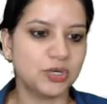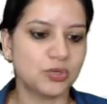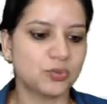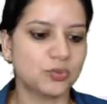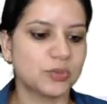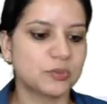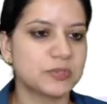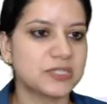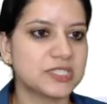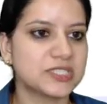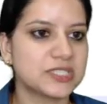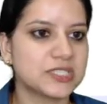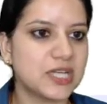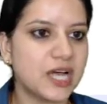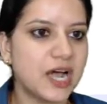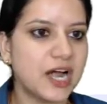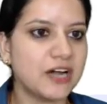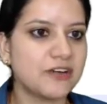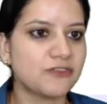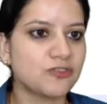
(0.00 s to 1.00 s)
we will
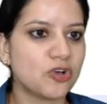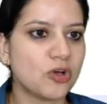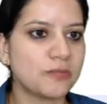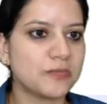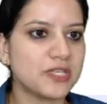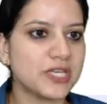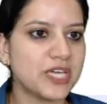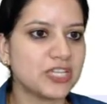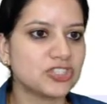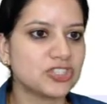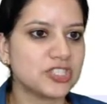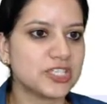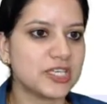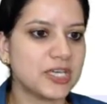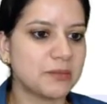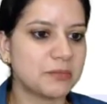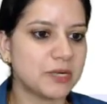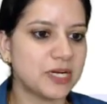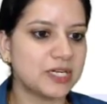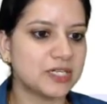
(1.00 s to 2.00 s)
start from the
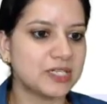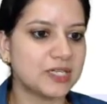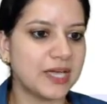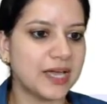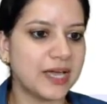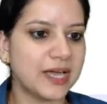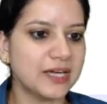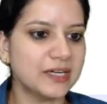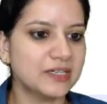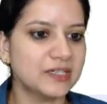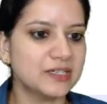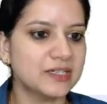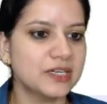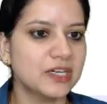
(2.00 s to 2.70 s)
HTML tag.